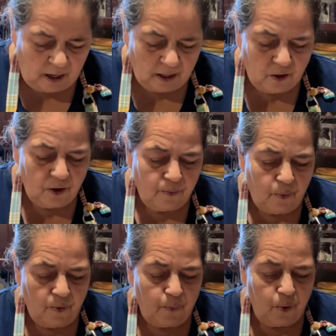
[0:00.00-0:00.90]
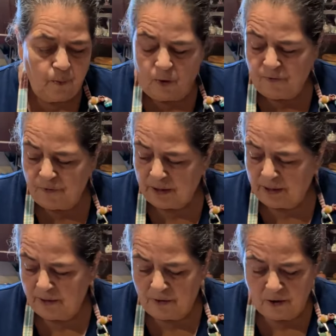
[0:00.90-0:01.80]
I could have put more filling
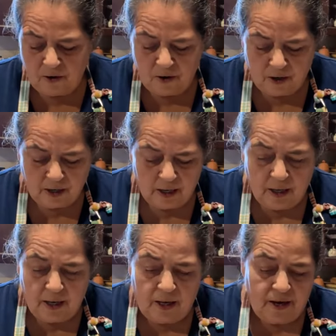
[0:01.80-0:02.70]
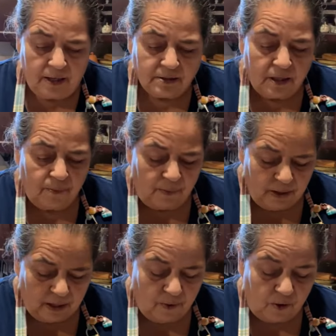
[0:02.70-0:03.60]
in there. Next time I
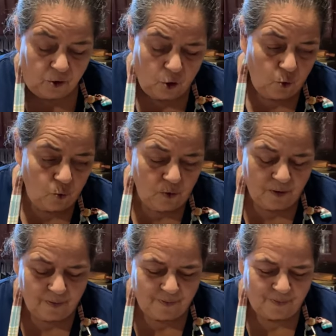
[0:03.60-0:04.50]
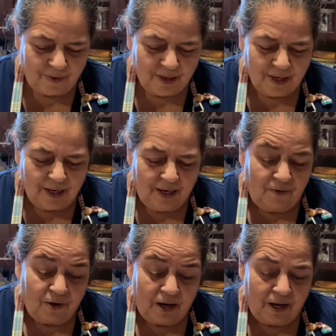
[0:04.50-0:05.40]
make them, I'll know if
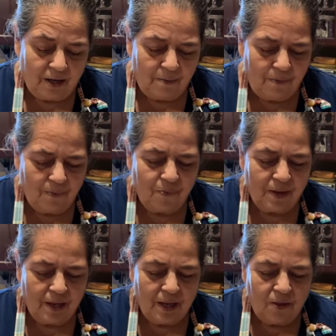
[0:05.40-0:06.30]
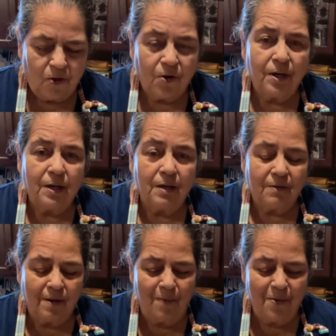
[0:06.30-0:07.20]
I like them. They're gonna get
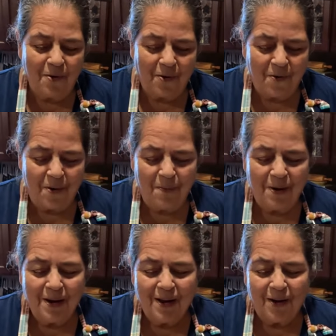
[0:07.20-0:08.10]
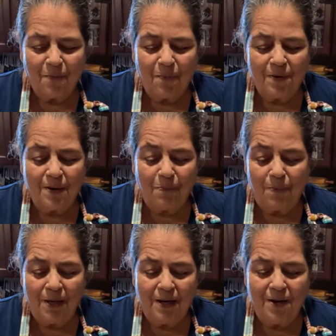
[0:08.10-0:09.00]
some of your cream. Dip
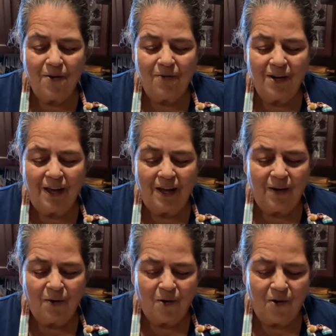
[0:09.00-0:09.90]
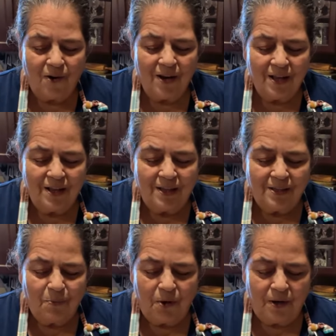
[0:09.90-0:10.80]
them in here if you like, or
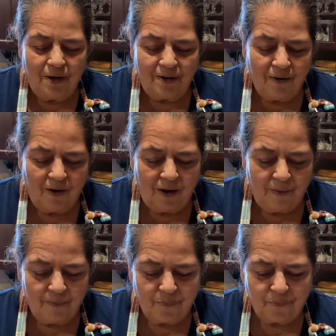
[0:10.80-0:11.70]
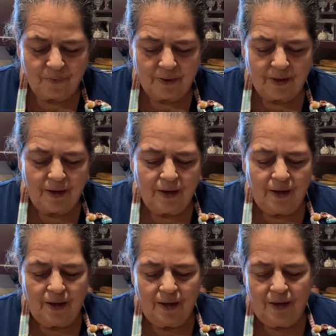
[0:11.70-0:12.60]
put it on top.
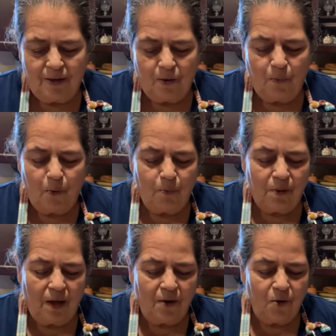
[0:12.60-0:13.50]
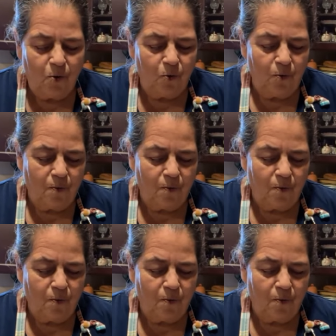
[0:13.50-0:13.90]
Your poblano.